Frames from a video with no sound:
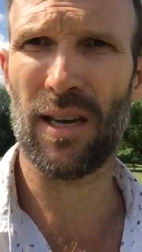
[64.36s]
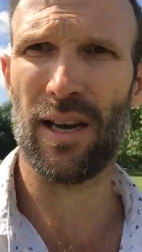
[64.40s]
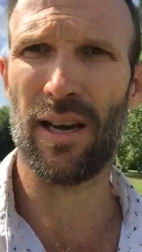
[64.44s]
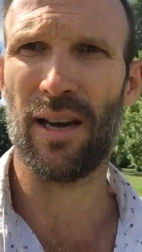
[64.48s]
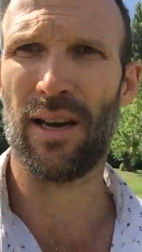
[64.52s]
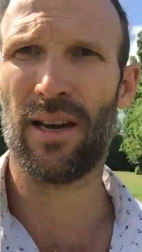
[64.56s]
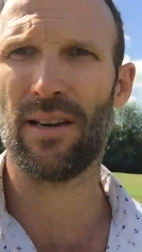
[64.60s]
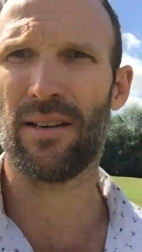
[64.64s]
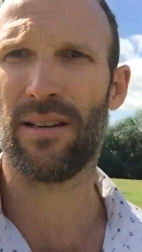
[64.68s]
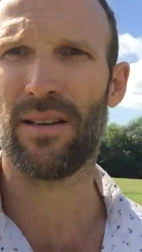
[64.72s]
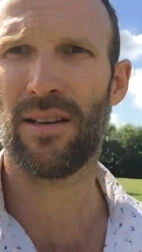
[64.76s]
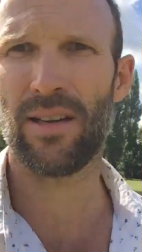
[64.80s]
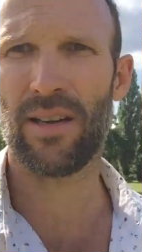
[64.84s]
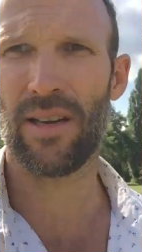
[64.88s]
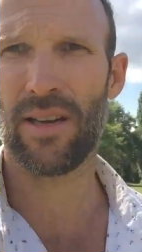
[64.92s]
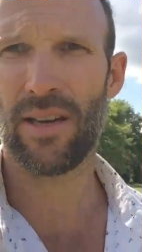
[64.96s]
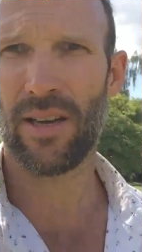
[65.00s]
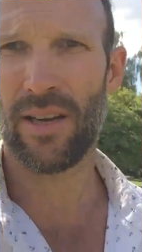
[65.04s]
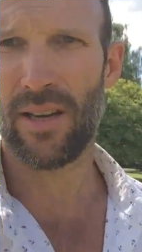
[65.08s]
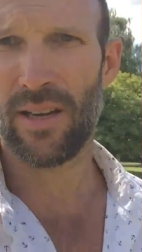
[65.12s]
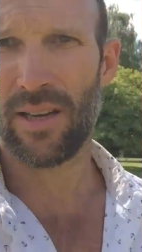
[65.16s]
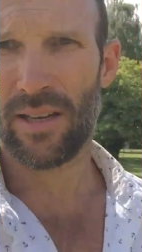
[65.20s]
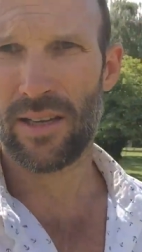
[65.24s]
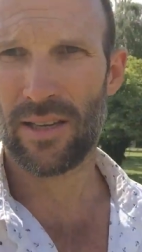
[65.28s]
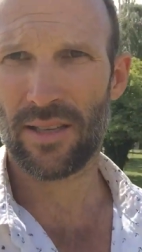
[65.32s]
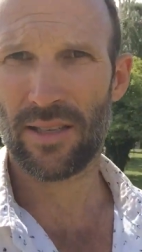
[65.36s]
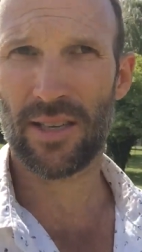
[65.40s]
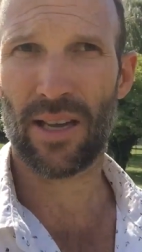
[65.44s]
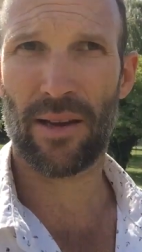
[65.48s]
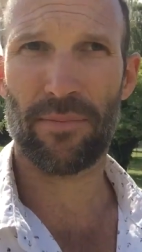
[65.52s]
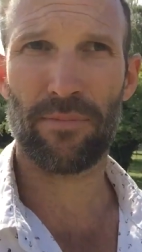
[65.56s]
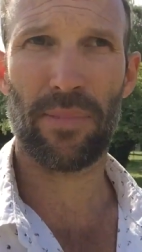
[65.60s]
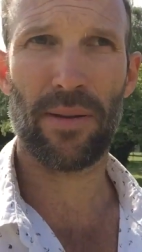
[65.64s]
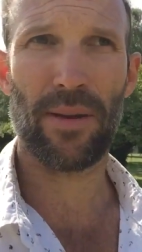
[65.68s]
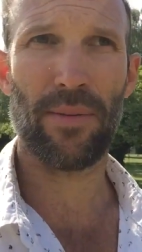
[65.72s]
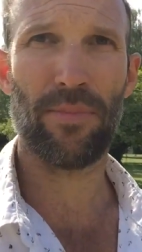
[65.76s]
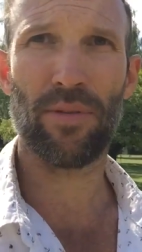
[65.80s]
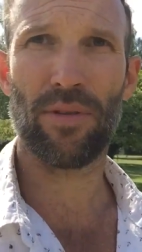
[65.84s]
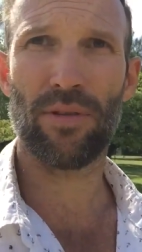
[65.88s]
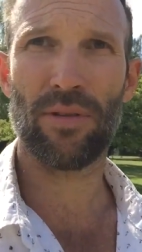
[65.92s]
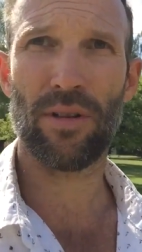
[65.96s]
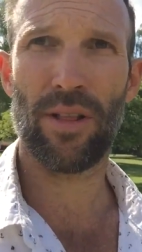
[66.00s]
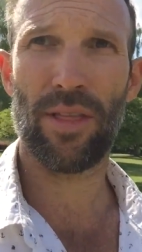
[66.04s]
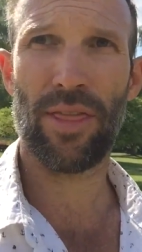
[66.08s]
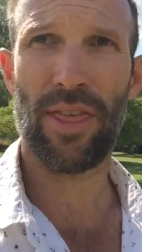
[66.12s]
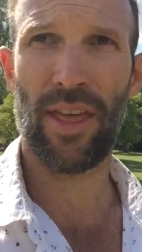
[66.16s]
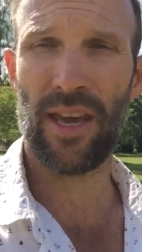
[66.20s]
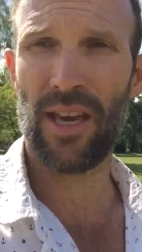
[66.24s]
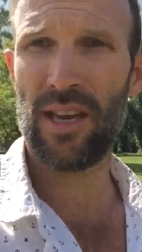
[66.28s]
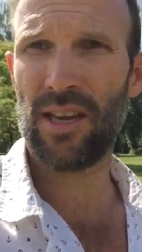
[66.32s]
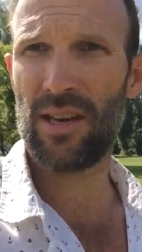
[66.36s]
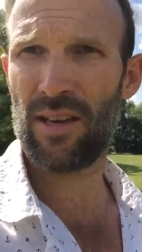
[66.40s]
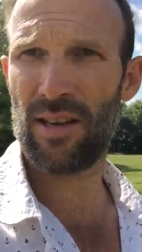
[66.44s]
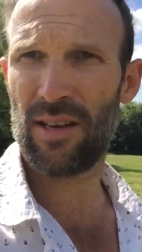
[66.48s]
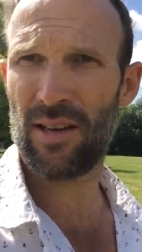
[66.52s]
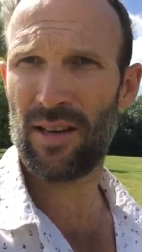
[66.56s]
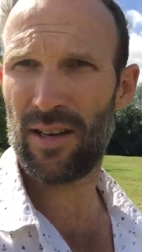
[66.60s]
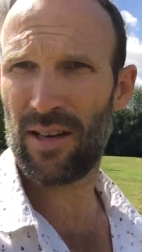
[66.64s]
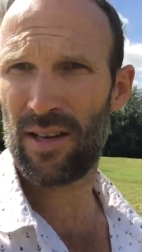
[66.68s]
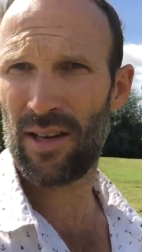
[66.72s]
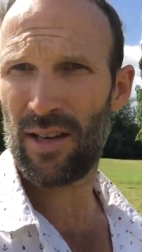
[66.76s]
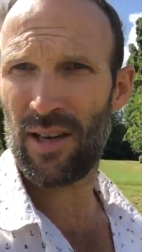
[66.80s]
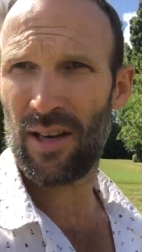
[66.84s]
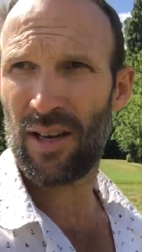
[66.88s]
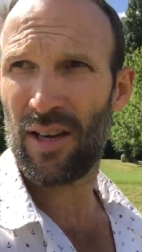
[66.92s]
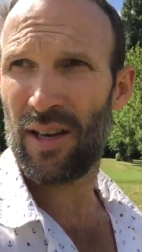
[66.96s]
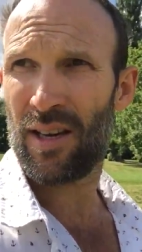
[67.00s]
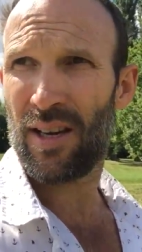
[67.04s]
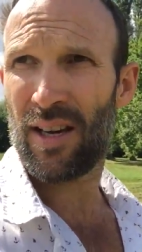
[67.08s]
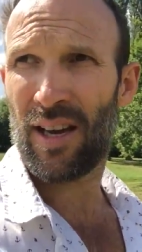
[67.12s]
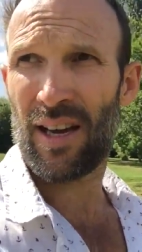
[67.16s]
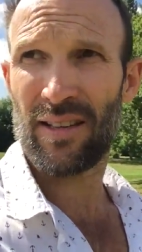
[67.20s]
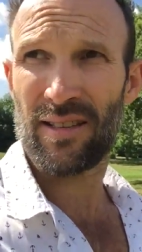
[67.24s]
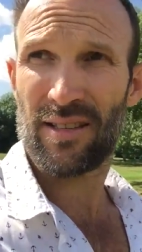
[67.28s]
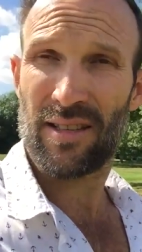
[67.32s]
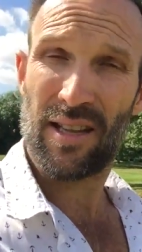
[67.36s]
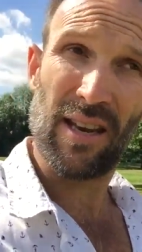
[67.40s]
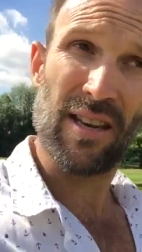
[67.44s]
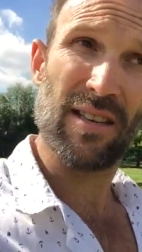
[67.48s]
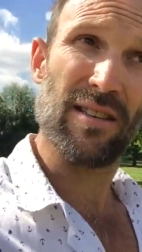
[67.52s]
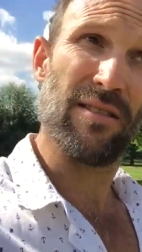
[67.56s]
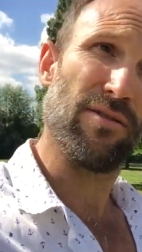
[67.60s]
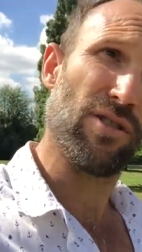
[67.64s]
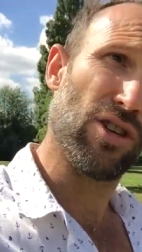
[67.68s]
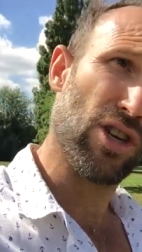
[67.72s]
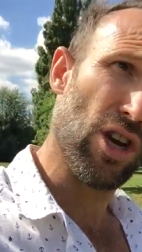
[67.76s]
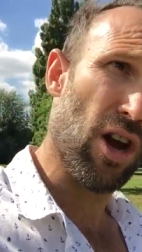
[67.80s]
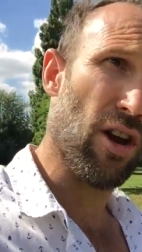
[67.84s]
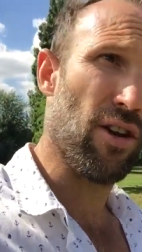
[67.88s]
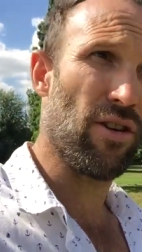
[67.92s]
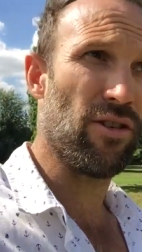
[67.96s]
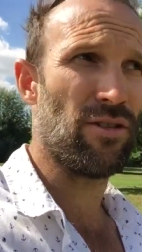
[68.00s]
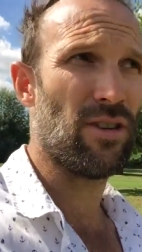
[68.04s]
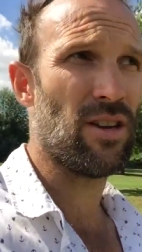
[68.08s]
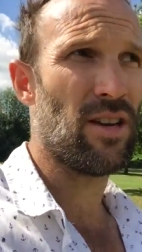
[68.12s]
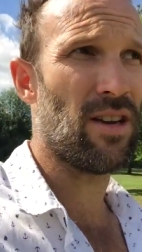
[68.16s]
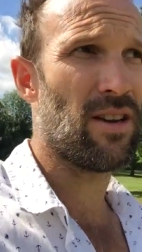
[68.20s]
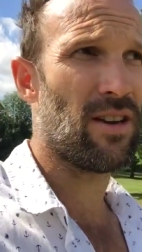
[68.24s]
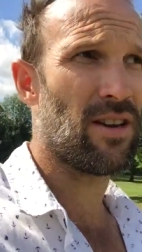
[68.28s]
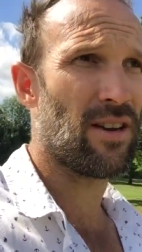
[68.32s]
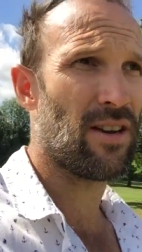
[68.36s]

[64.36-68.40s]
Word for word: uh, some people think, and studies have shown,